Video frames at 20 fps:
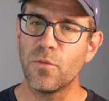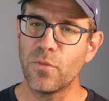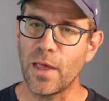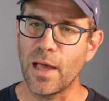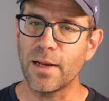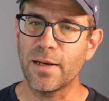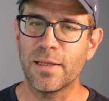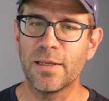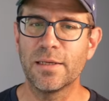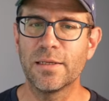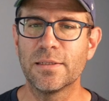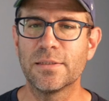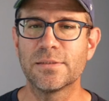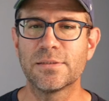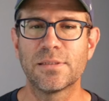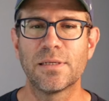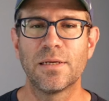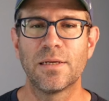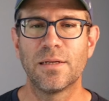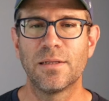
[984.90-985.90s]
that
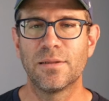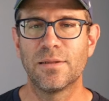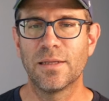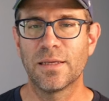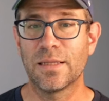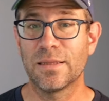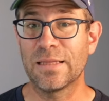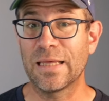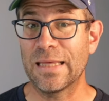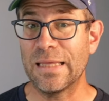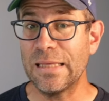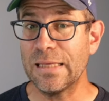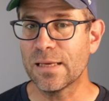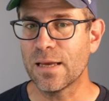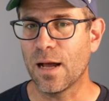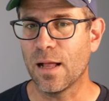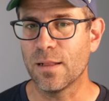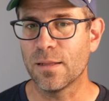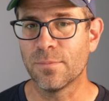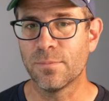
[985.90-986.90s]
is the, the key
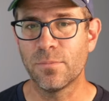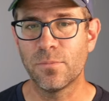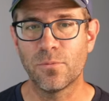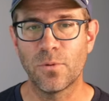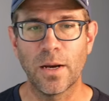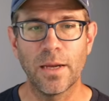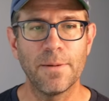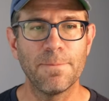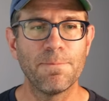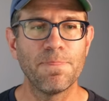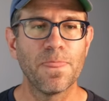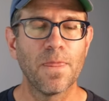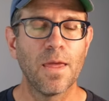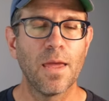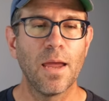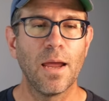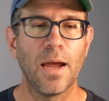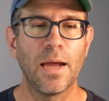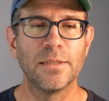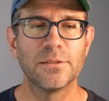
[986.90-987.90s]
column, right?
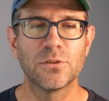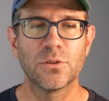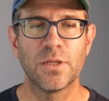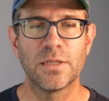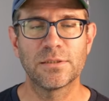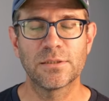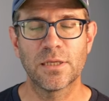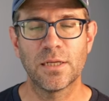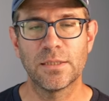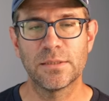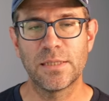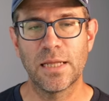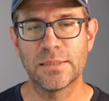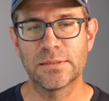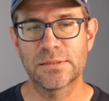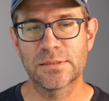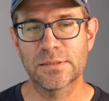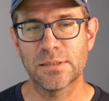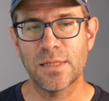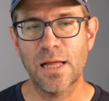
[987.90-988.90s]
And so that's going to
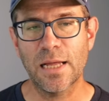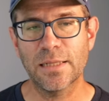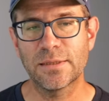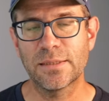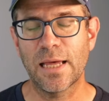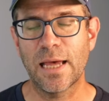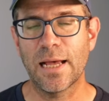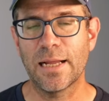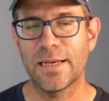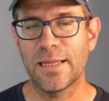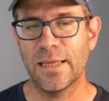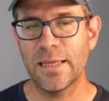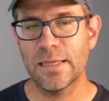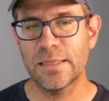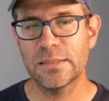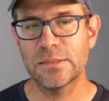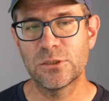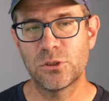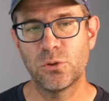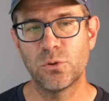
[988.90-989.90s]
then slot that
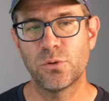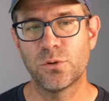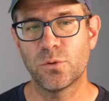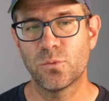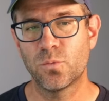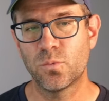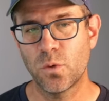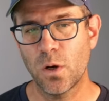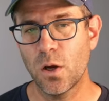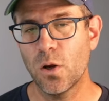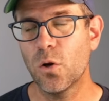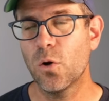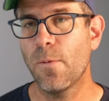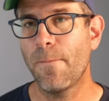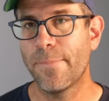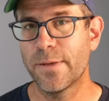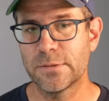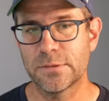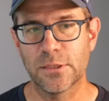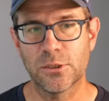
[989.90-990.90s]
into the row
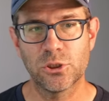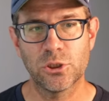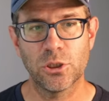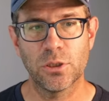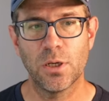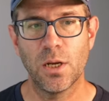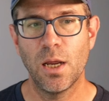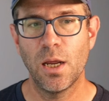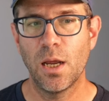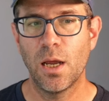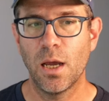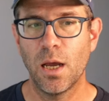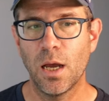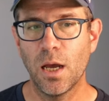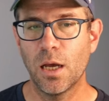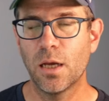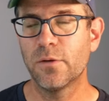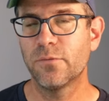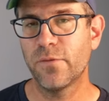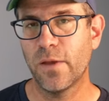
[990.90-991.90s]
position
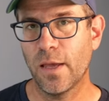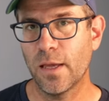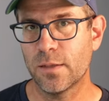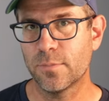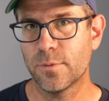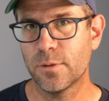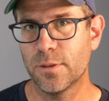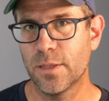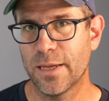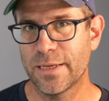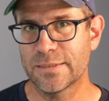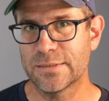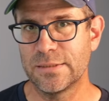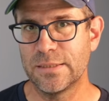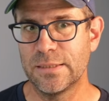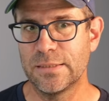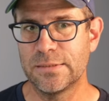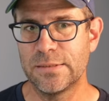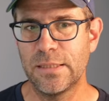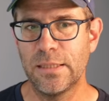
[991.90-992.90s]
of animal legs
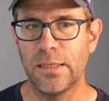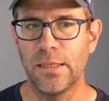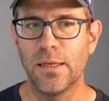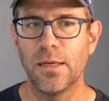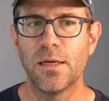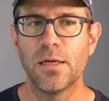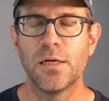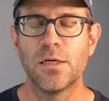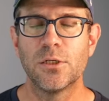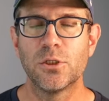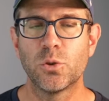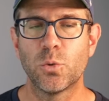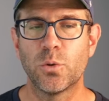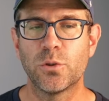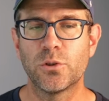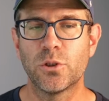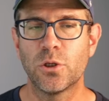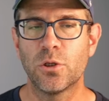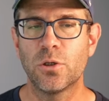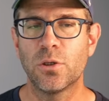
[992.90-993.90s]
dt to
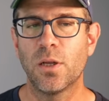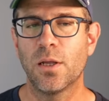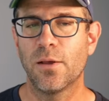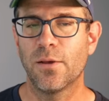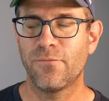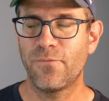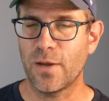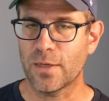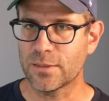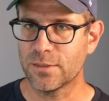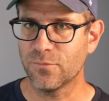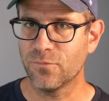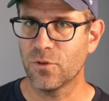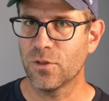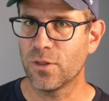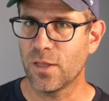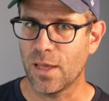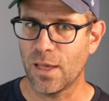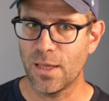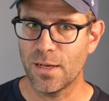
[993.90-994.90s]
return
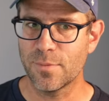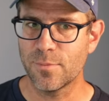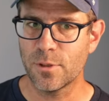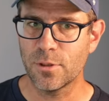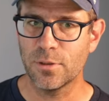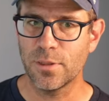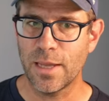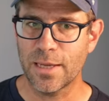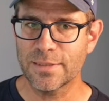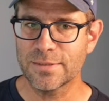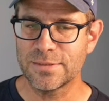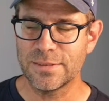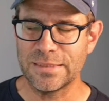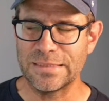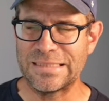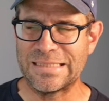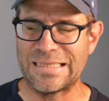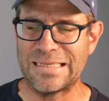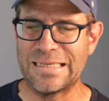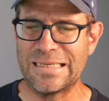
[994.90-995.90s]
effectively the animal legs
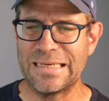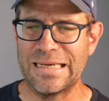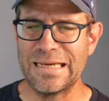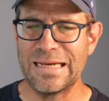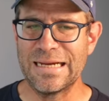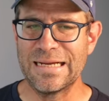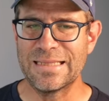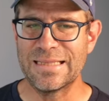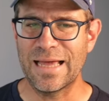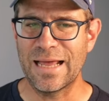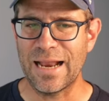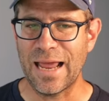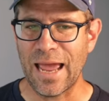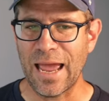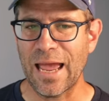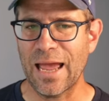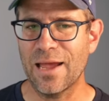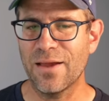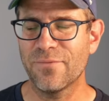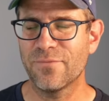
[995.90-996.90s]
dt that
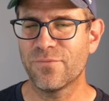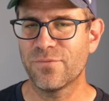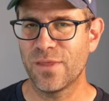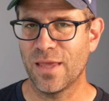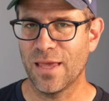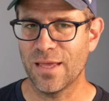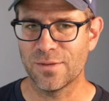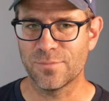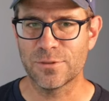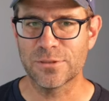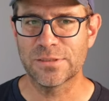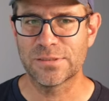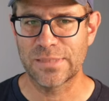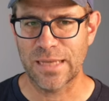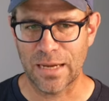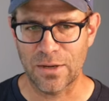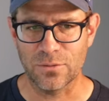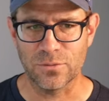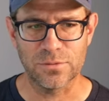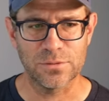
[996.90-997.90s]
have the animal
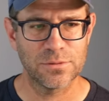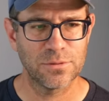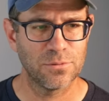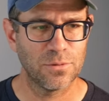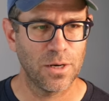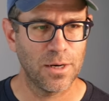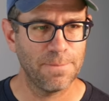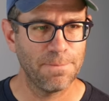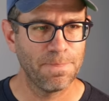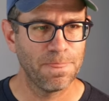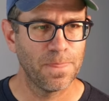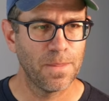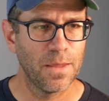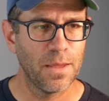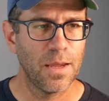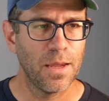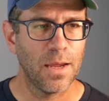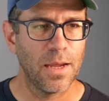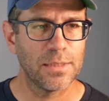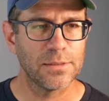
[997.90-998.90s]
sounds, right?
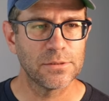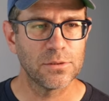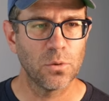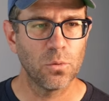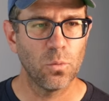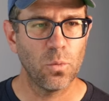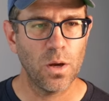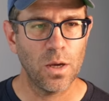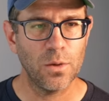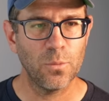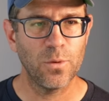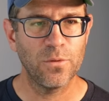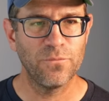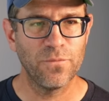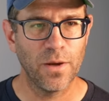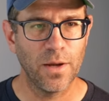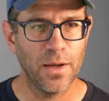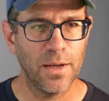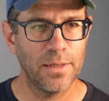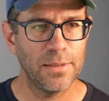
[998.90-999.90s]
And so what we
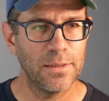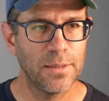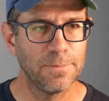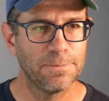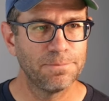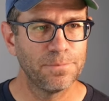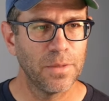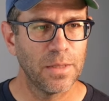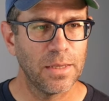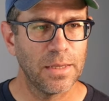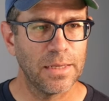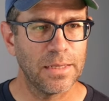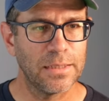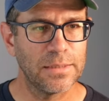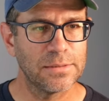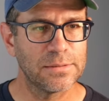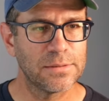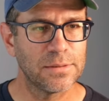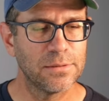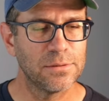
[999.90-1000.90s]
find
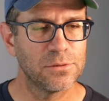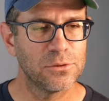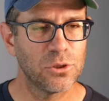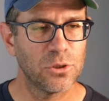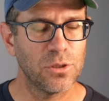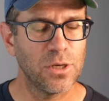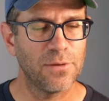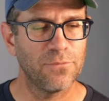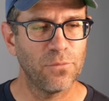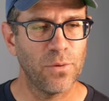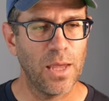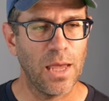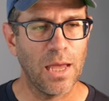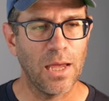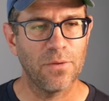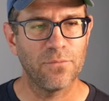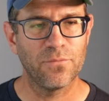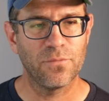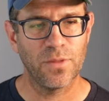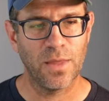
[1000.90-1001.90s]
is, sure enough, we
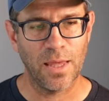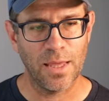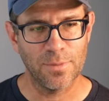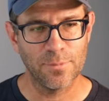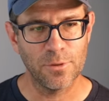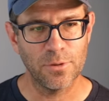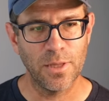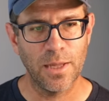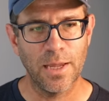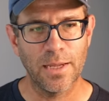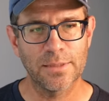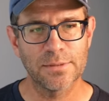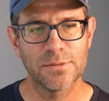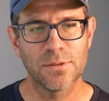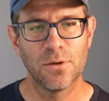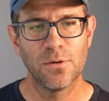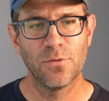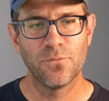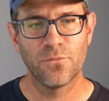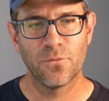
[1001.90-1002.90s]
have the animal
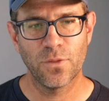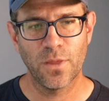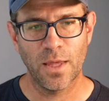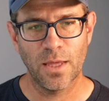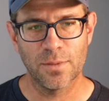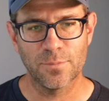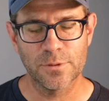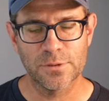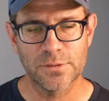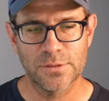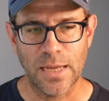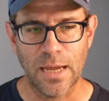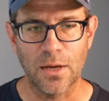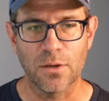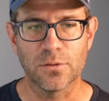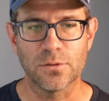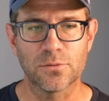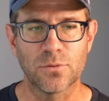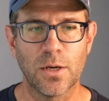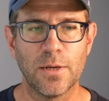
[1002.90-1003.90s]
legs for the animal
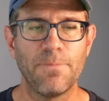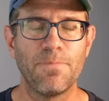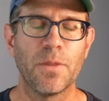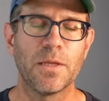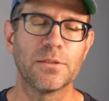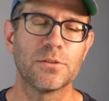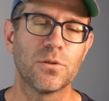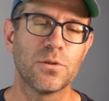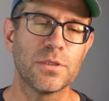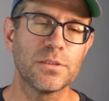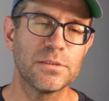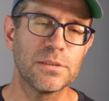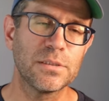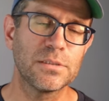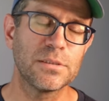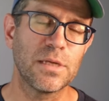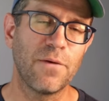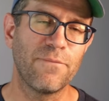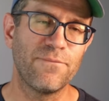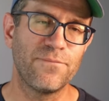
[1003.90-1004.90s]
sounds, right? And so this
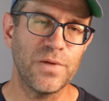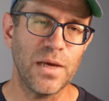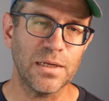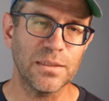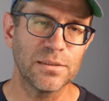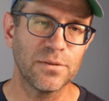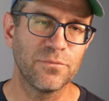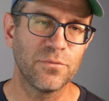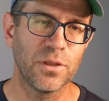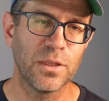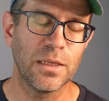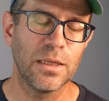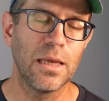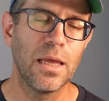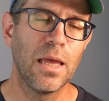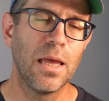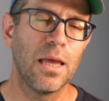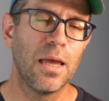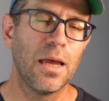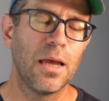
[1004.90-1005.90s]
is
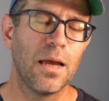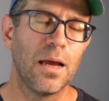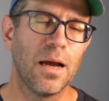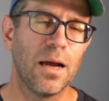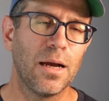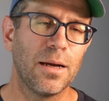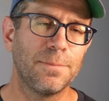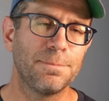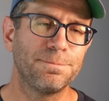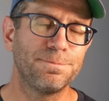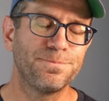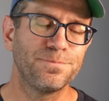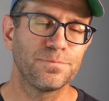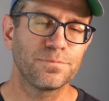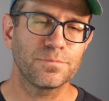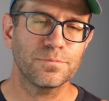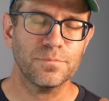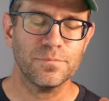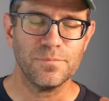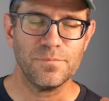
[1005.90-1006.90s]
effectively um,
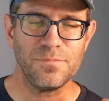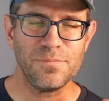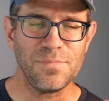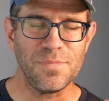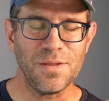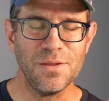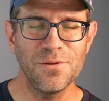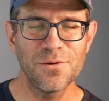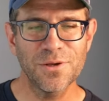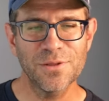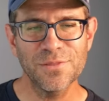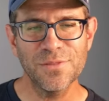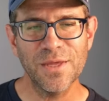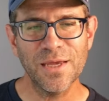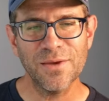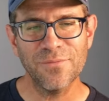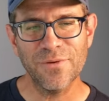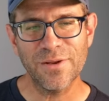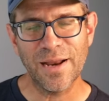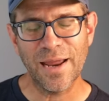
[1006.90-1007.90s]
you could
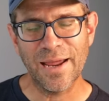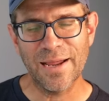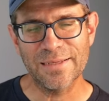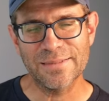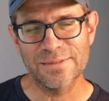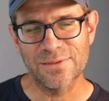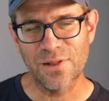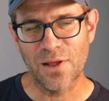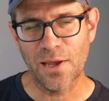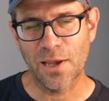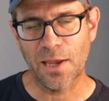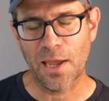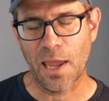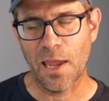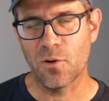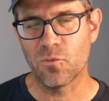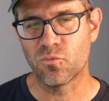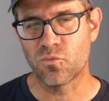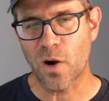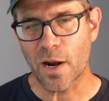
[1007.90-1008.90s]
think of it as like
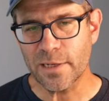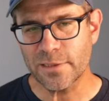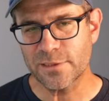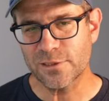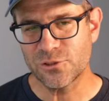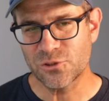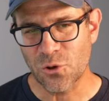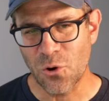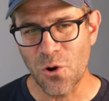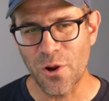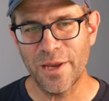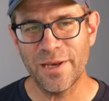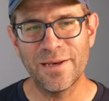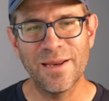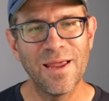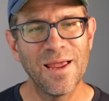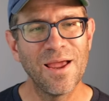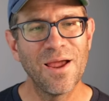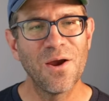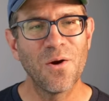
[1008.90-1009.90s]
a right
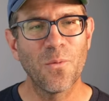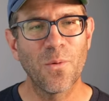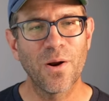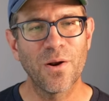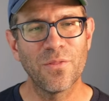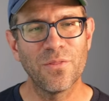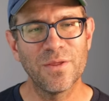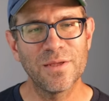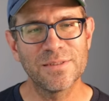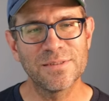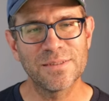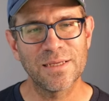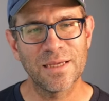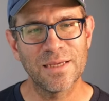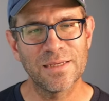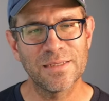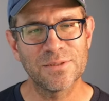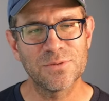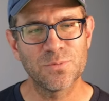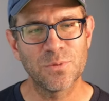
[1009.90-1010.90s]
join where this
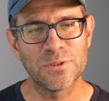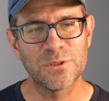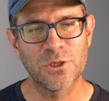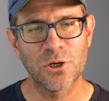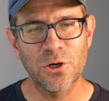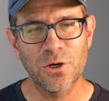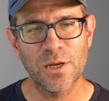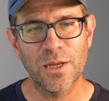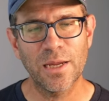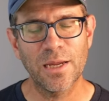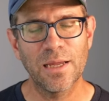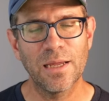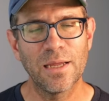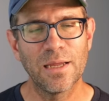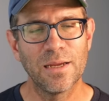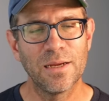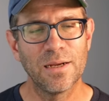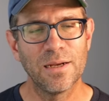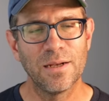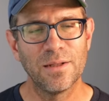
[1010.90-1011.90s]
is returning
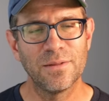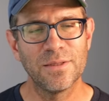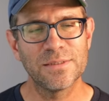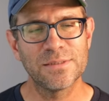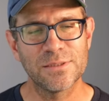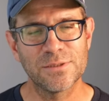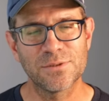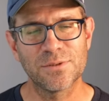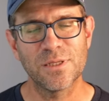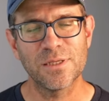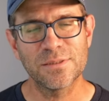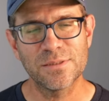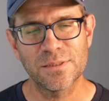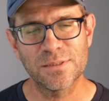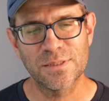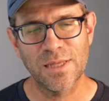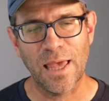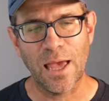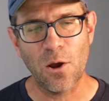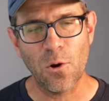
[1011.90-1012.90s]
this is this
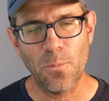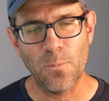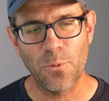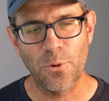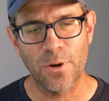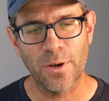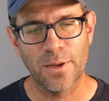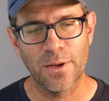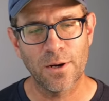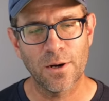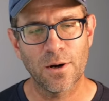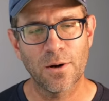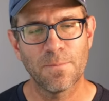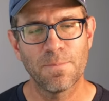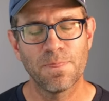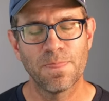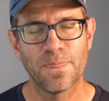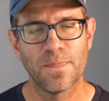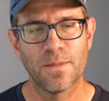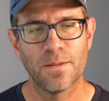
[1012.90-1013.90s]
is the output here
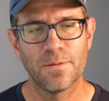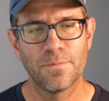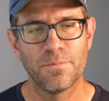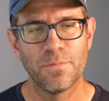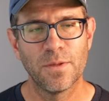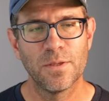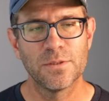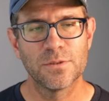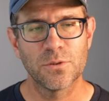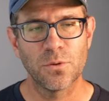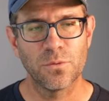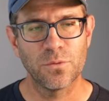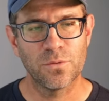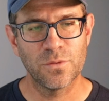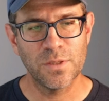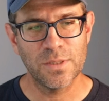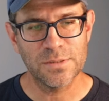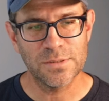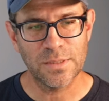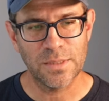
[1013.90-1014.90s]
so
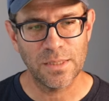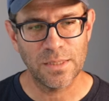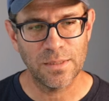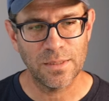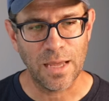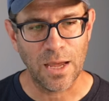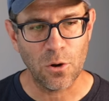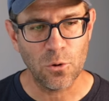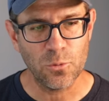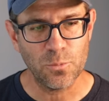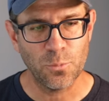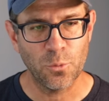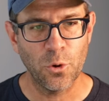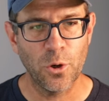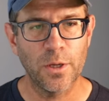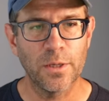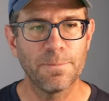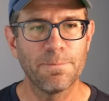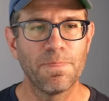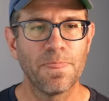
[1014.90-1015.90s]
this
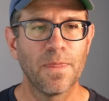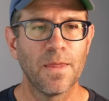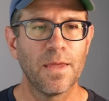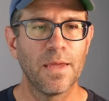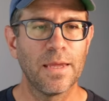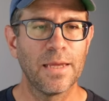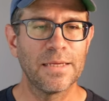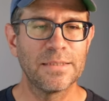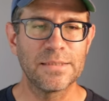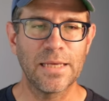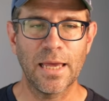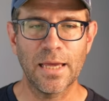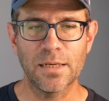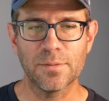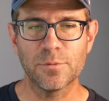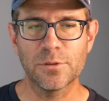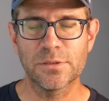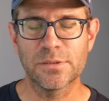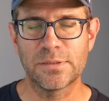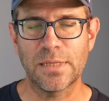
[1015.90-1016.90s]
output is
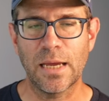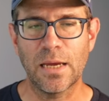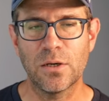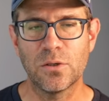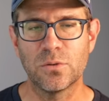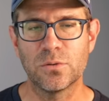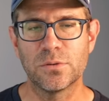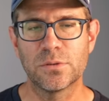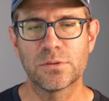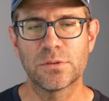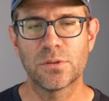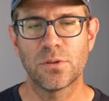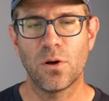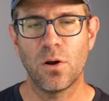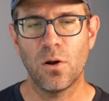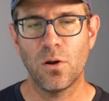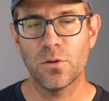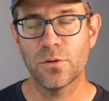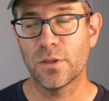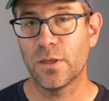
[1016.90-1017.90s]
animal sounds
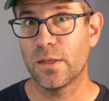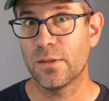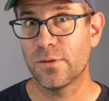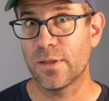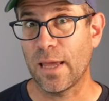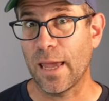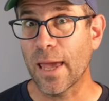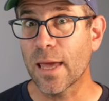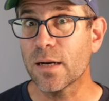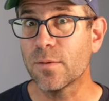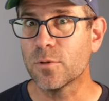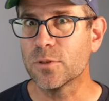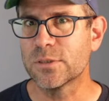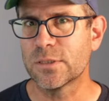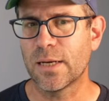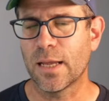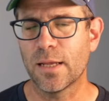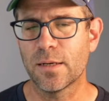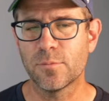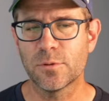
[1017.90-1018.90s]
all the the animals
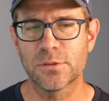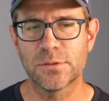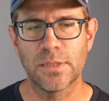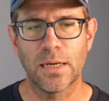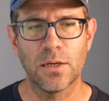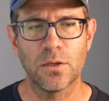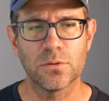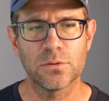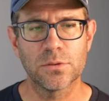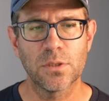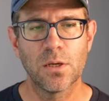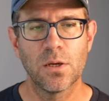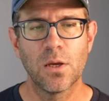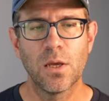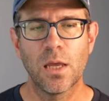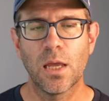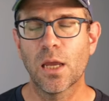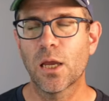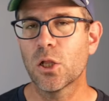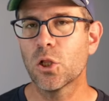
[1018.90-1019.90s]
and animal sounds
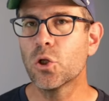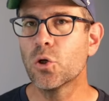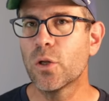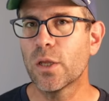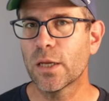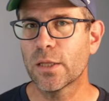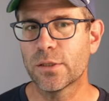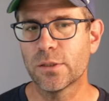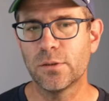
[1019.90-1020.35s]
including